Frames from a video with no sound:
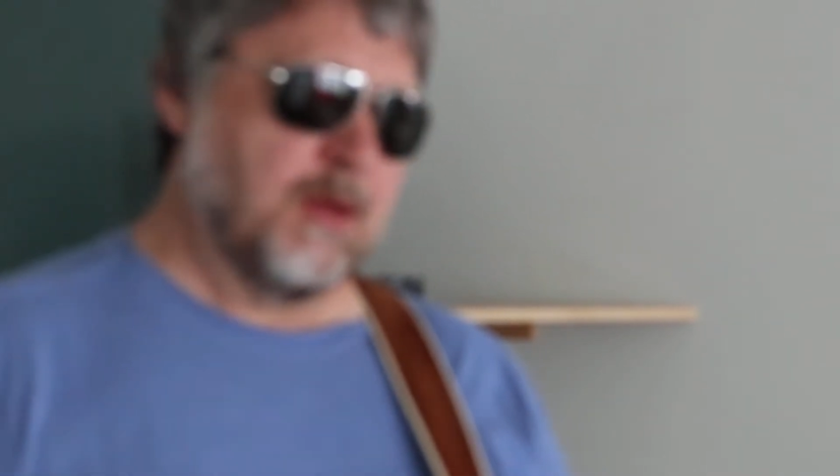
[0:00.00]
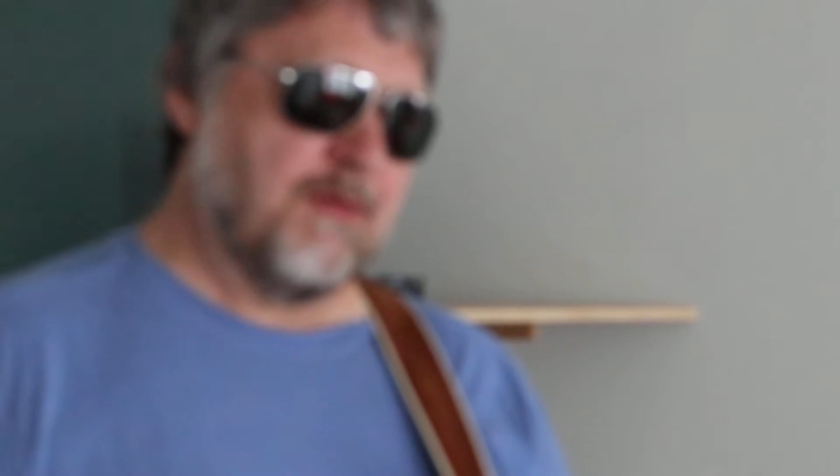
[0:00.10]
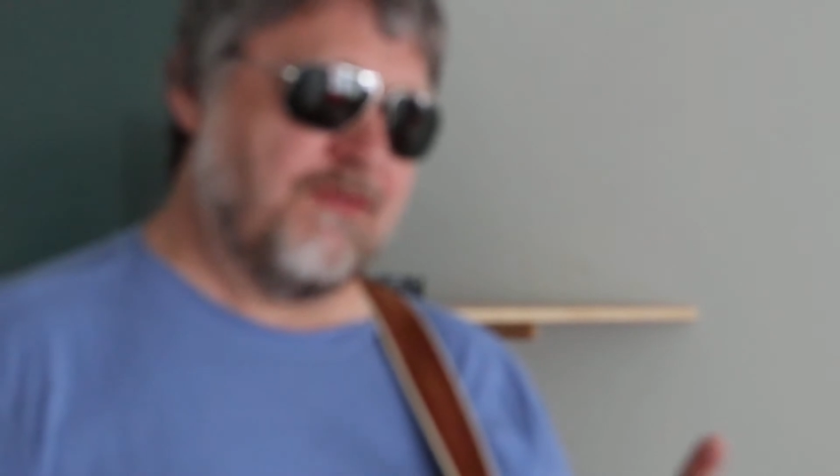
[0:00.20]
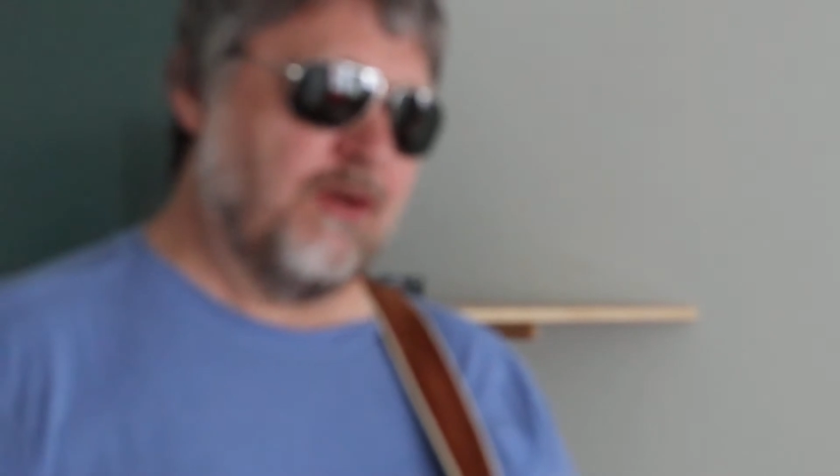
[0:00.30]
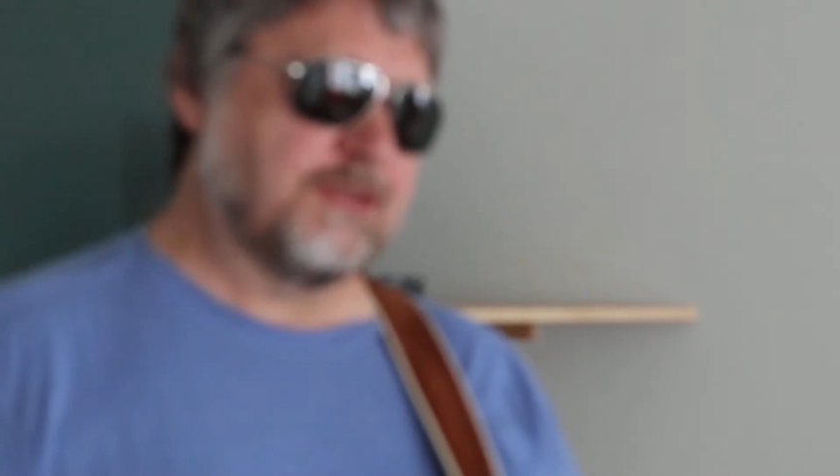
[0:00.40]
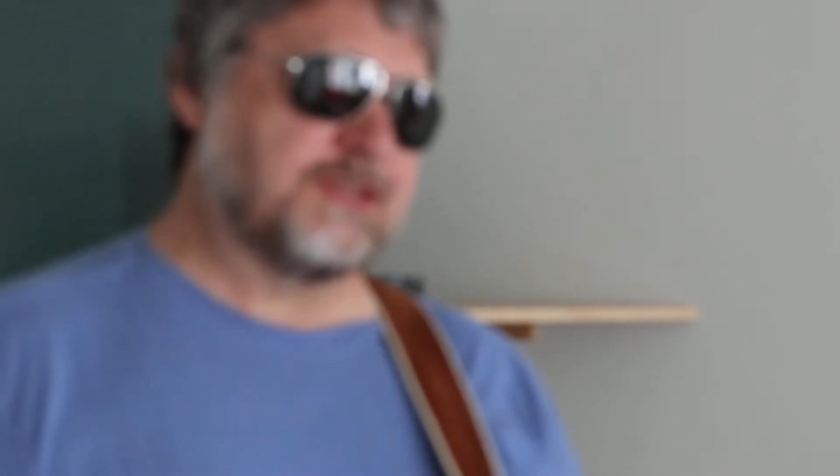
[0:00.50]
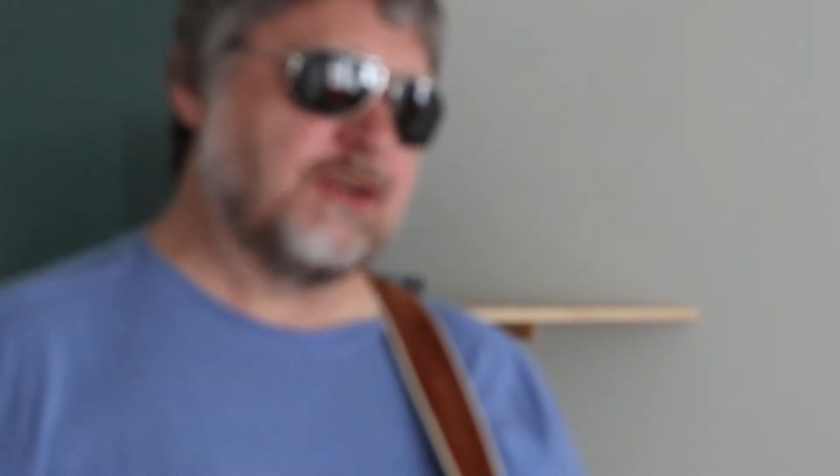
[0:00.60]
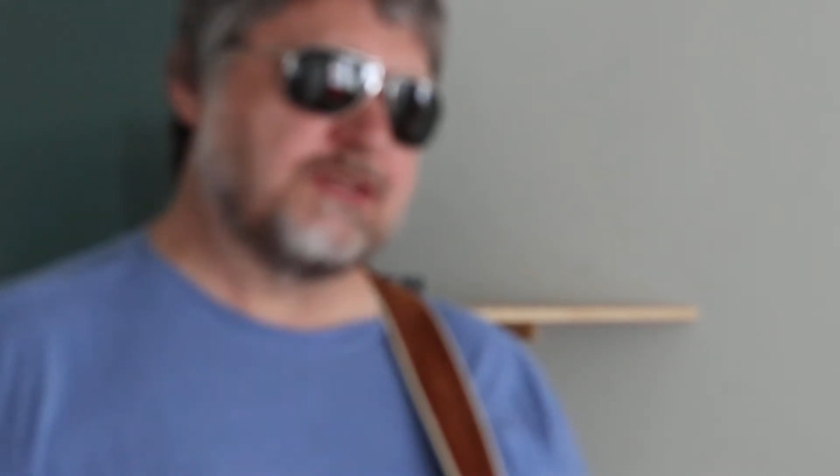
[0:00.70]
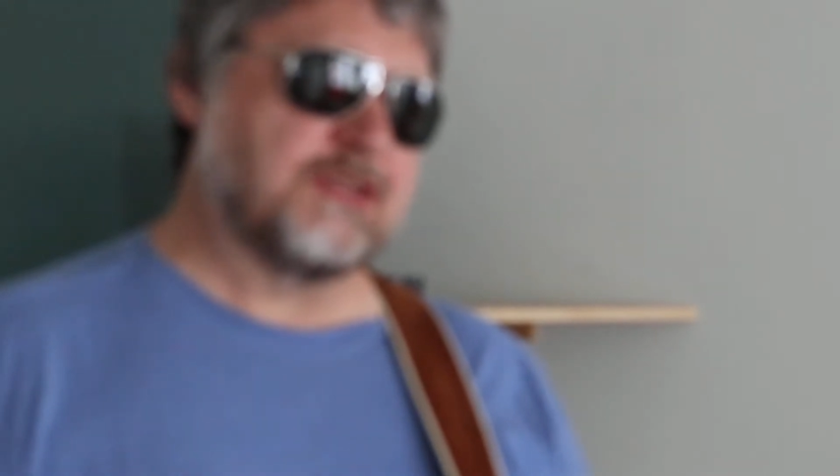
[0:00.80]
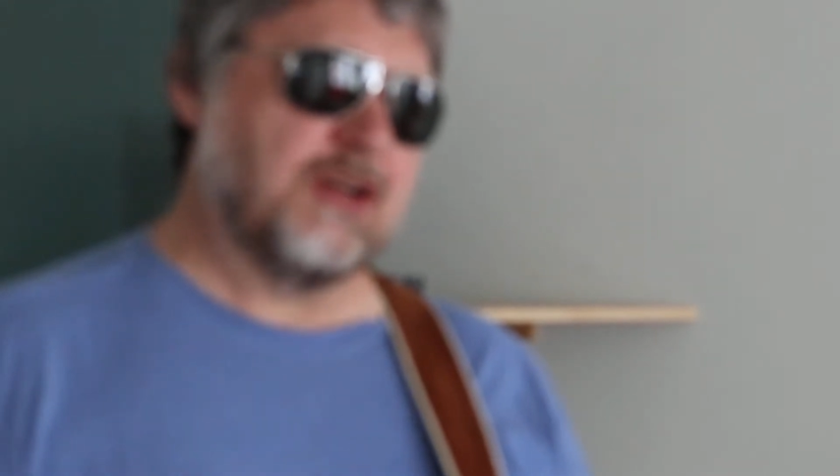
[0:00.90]
But false
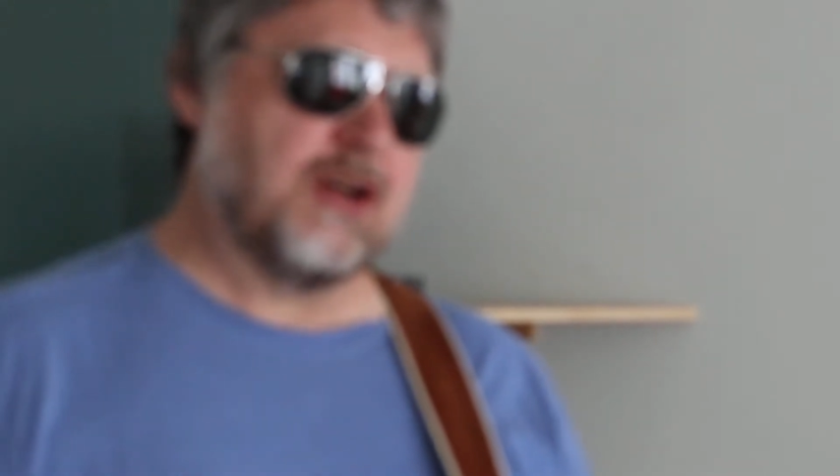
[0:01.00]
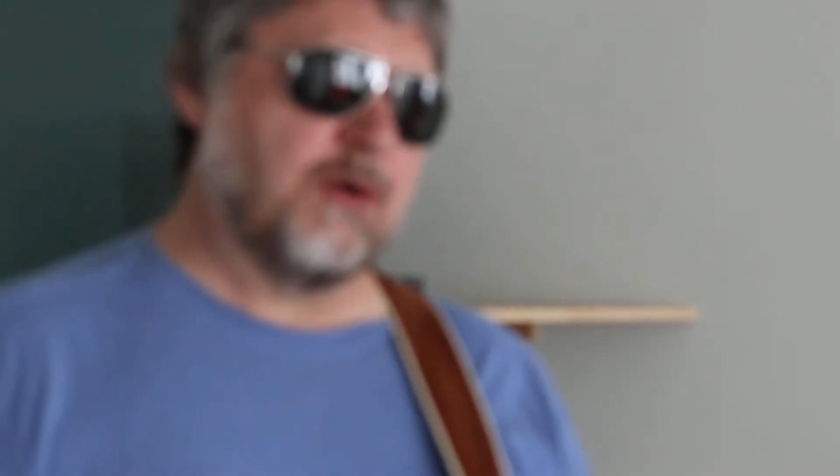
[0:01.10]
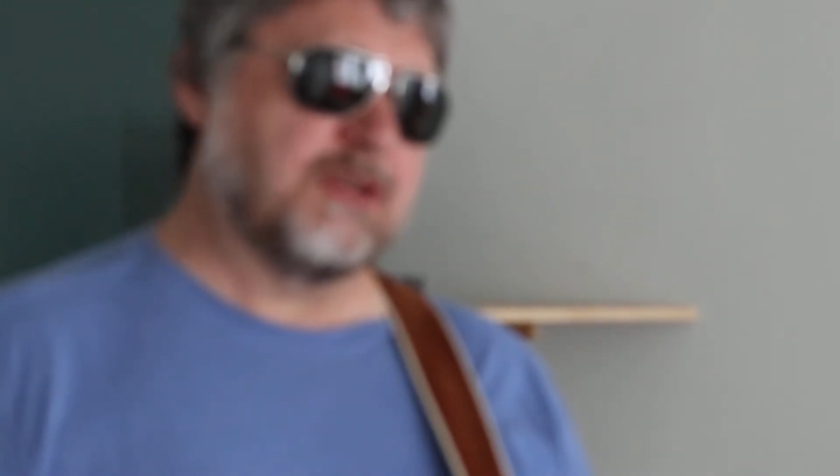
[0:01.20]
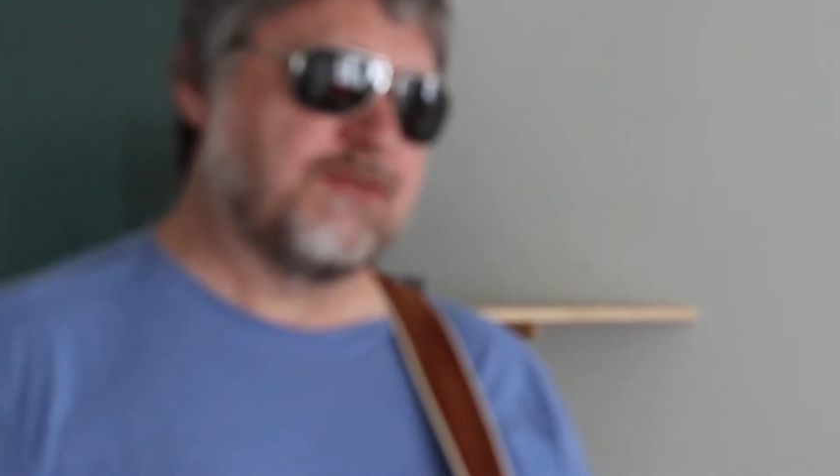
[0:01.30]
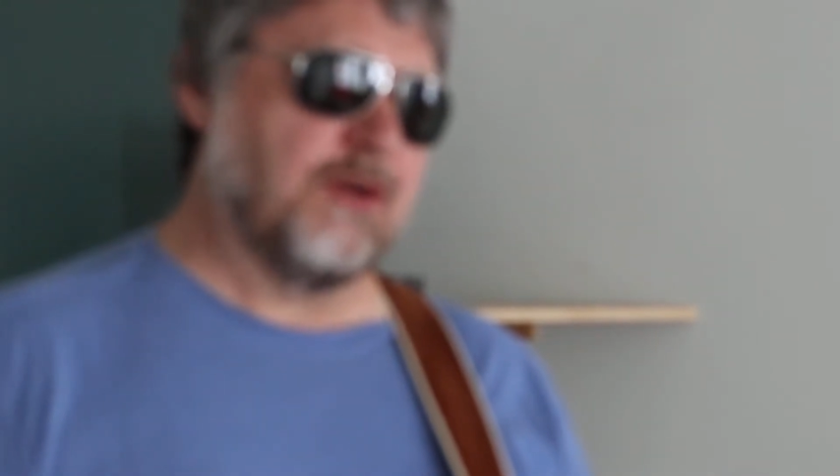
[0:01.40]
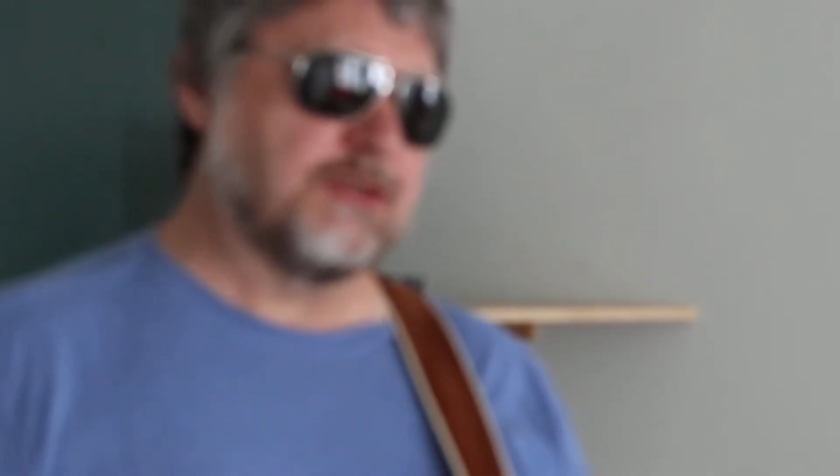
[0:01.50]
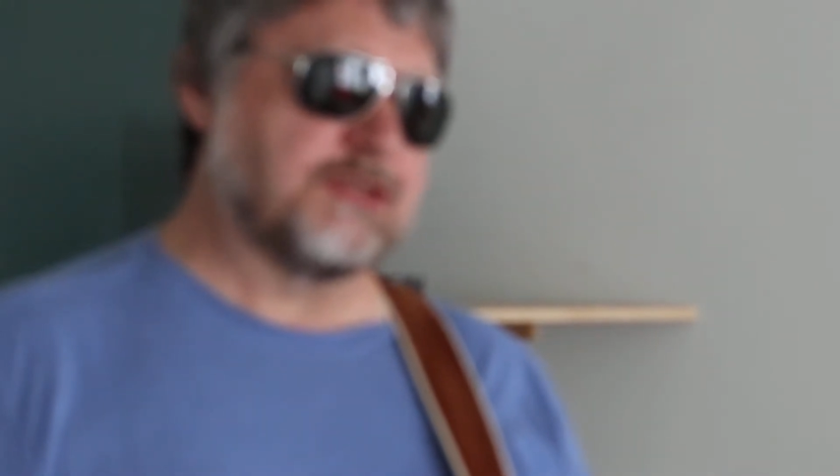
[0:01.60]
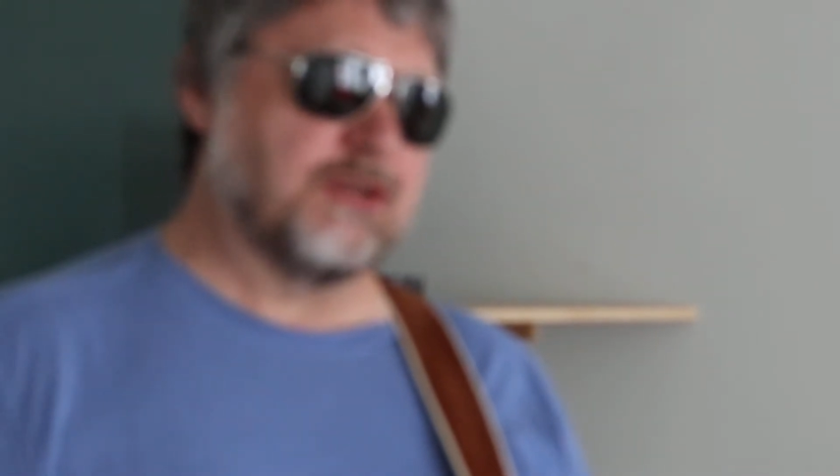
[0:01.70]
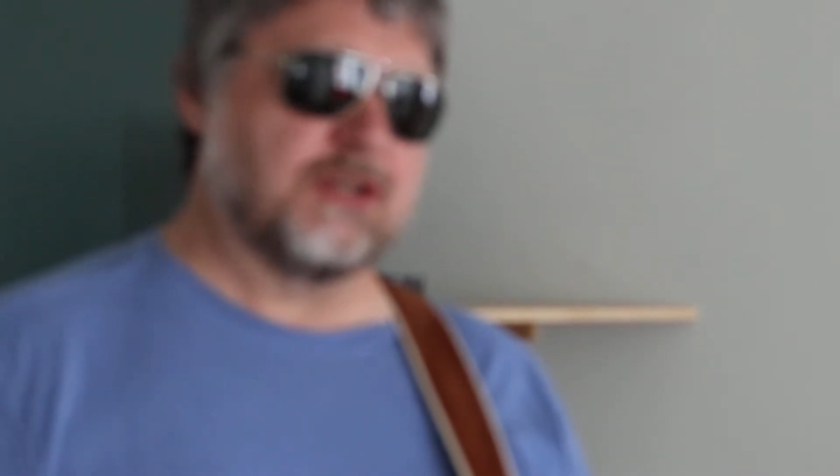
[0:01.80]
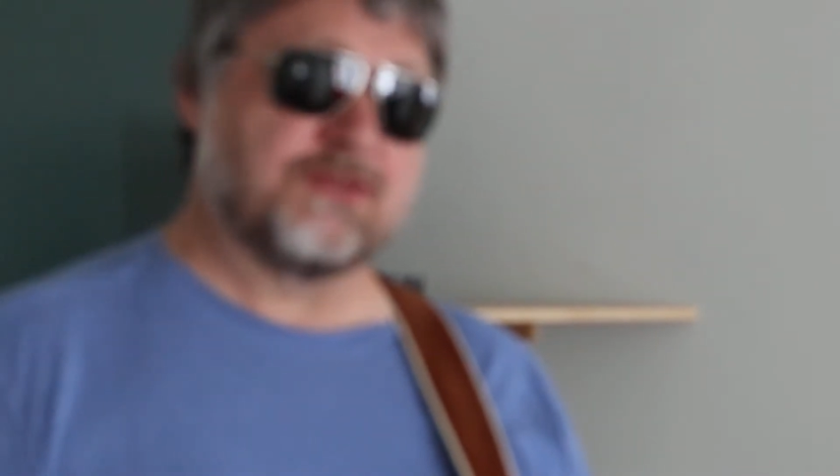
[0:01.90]
starts are not always false
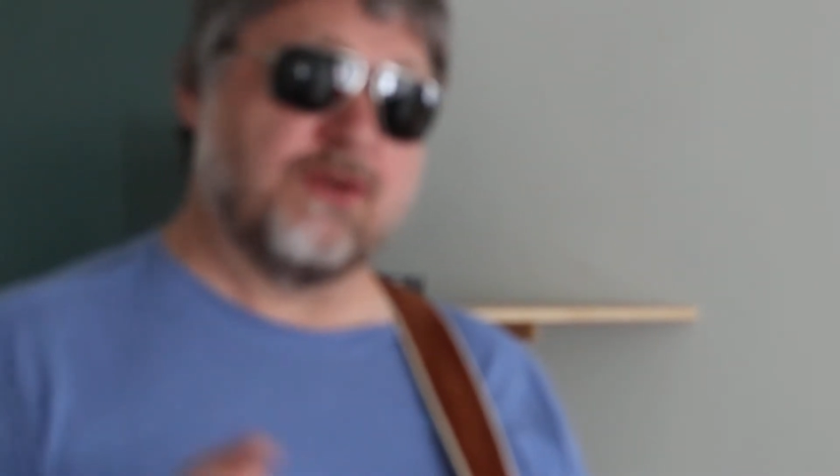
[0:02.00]
starts.